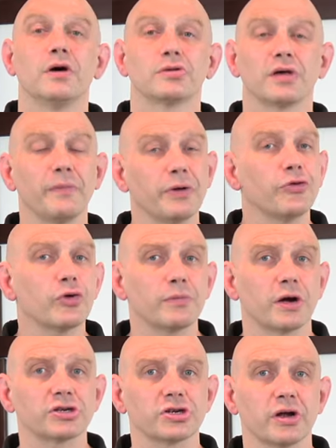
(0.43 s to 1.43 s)
So I've been doing
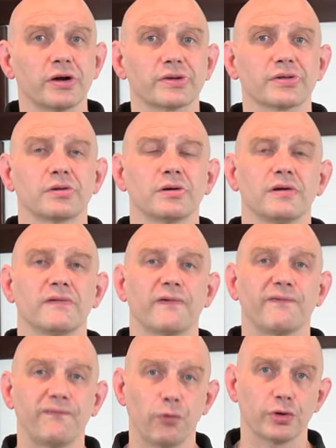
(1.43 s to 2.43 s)
martial arts
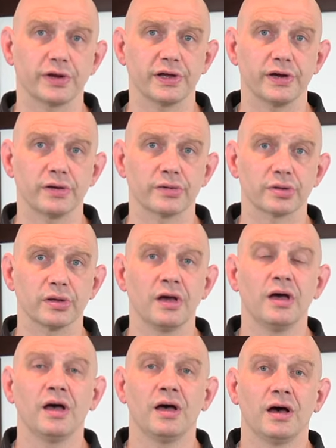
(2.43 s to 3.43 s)
for 40 years.
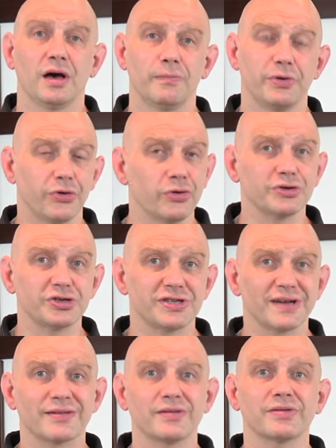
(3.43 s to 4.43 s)
I've been doing
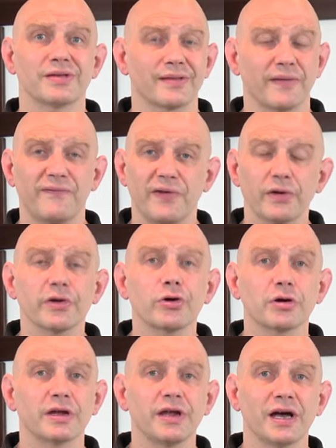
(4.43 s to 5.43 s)
jiu-jitsu since the very
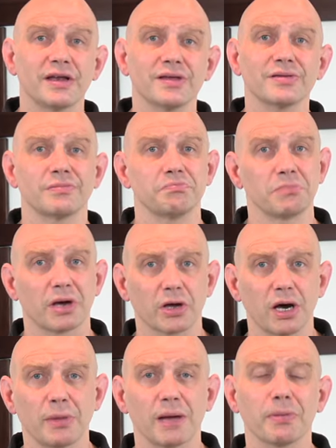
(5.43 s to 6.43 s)
early 90s. I
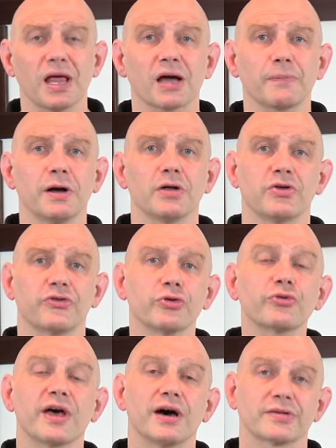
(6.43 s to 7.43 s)
got my black belt in
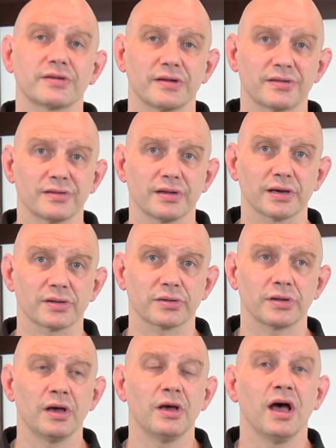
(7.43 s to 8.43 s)

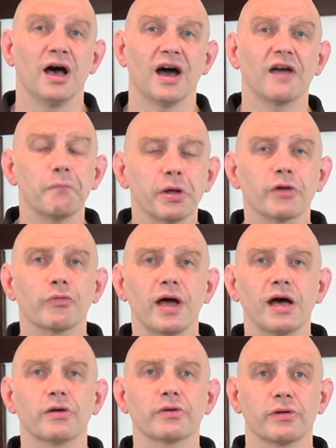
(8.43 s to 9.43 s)
2006. I've been
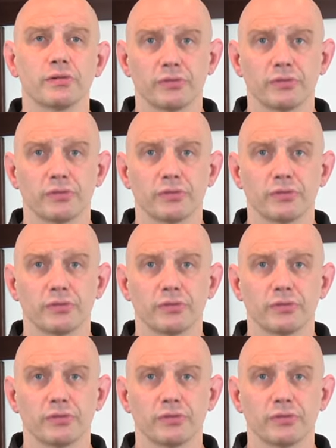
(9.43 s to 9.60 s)
around